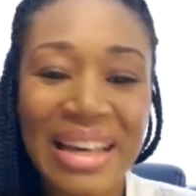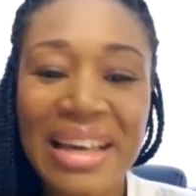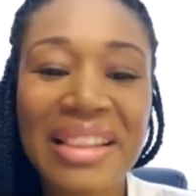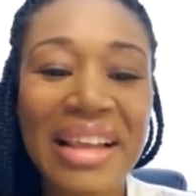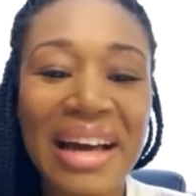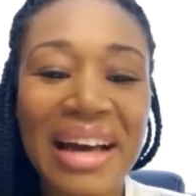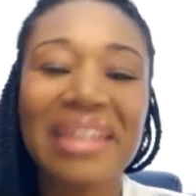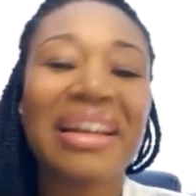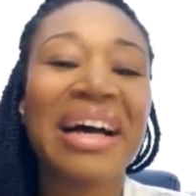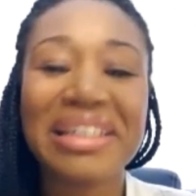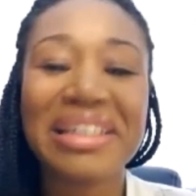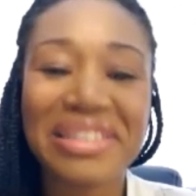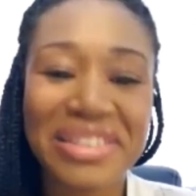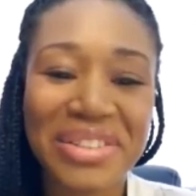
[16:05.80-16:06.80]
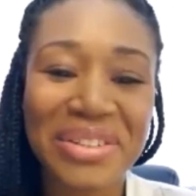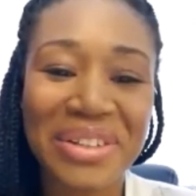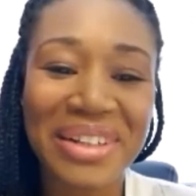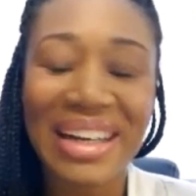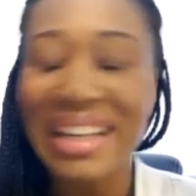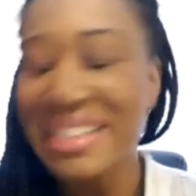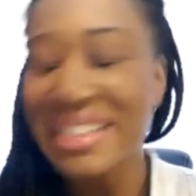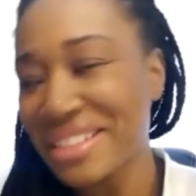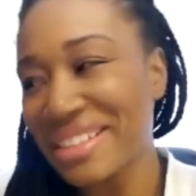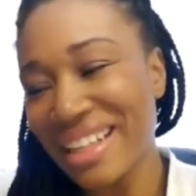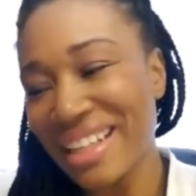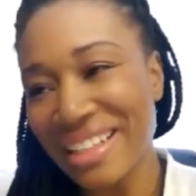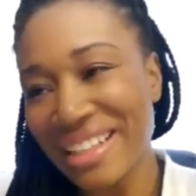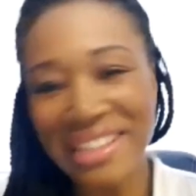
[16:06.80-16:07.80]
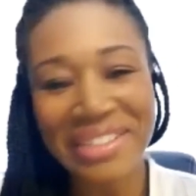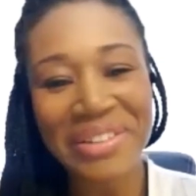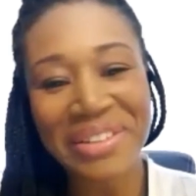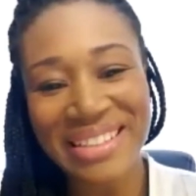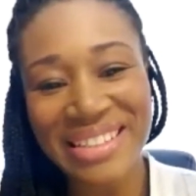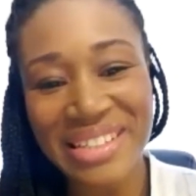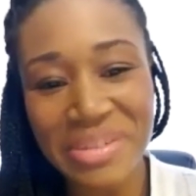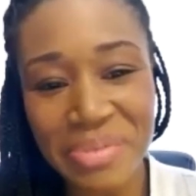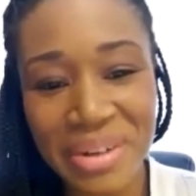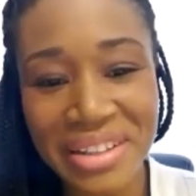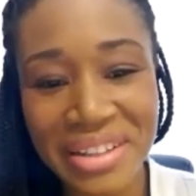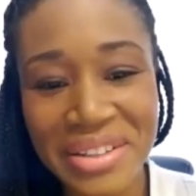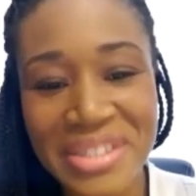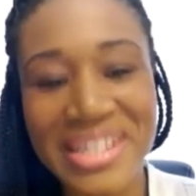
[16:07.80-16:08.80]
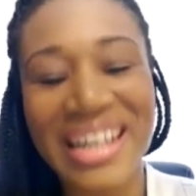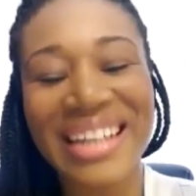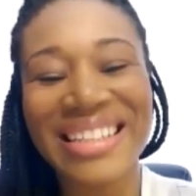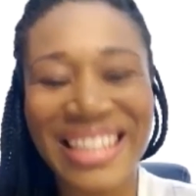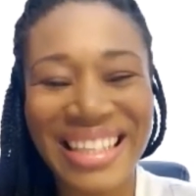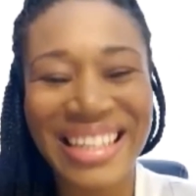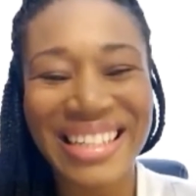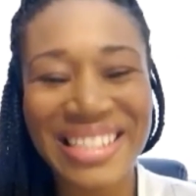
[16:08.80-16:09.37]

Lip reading: that I enjoy. I like going to the spa and those kinds of things,